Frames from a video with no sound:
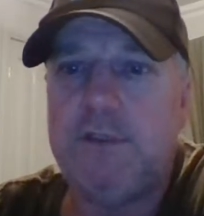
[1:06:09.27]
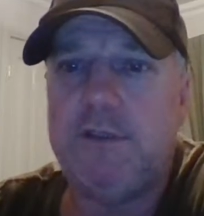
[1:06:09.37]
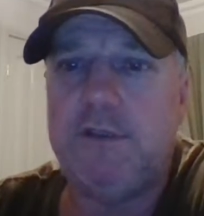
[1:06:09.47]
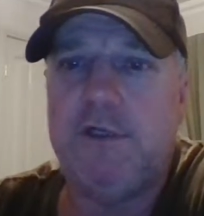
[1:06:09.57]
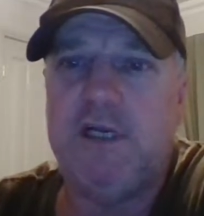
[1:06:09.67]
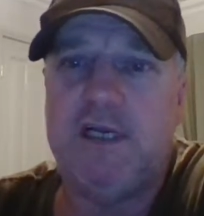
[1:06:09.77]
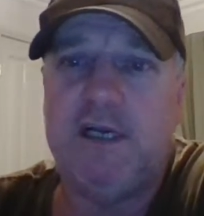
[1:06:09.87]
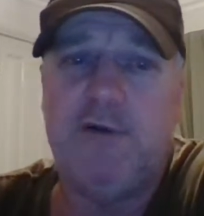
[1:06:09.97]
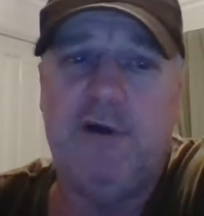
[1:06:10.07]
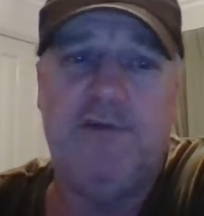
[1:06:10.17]
got. I don't
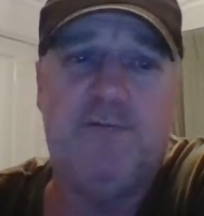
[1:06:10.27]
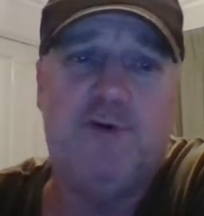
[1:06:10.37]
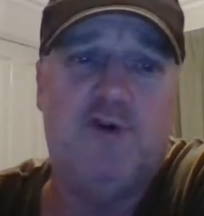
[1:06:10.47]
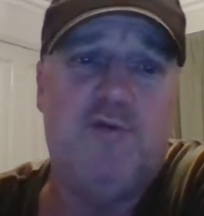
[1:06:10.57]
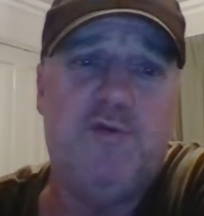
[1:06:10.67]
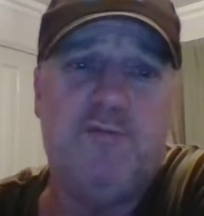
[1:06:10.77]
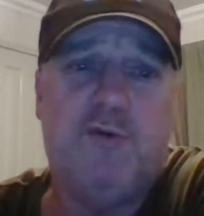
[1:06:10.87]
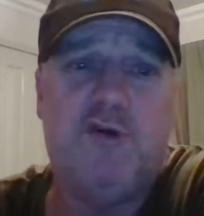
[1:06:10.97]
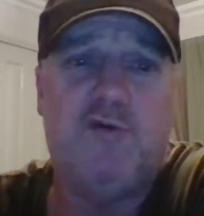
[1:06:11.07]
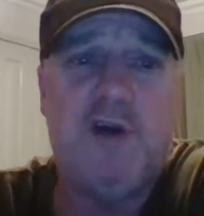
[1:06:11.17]
go overboard with
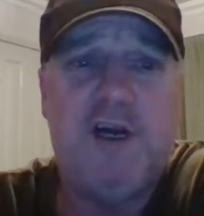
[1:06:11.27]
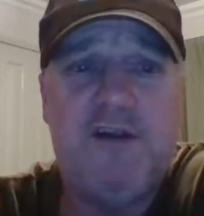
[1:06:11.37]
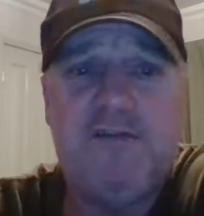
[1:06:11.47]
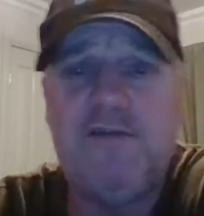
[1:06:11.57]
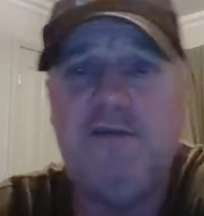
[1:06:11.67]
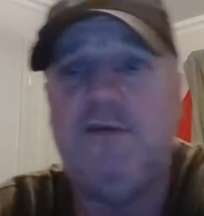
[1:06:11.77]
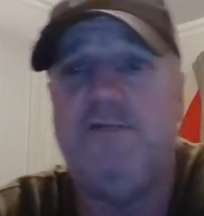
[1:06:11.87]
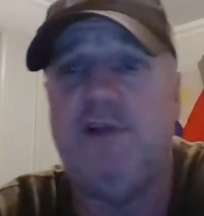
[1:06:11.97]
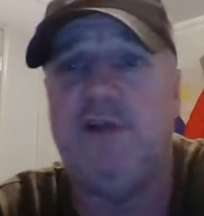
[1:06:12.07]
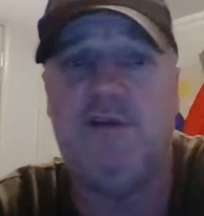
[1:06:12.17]
moderators. I've
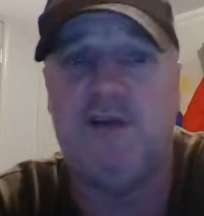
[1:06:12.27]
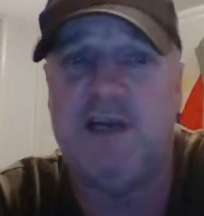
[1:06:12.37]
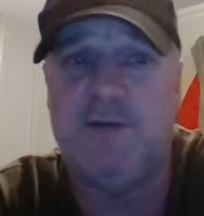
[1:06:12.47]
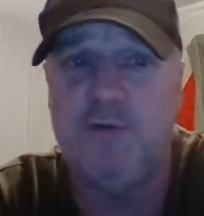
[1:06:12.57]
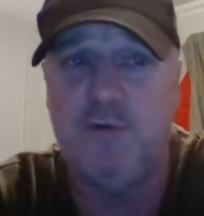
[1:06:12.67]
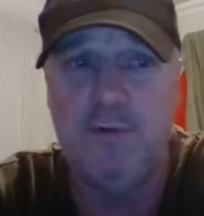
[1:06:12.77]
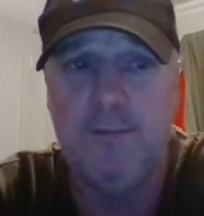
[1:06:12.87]
only got a couple.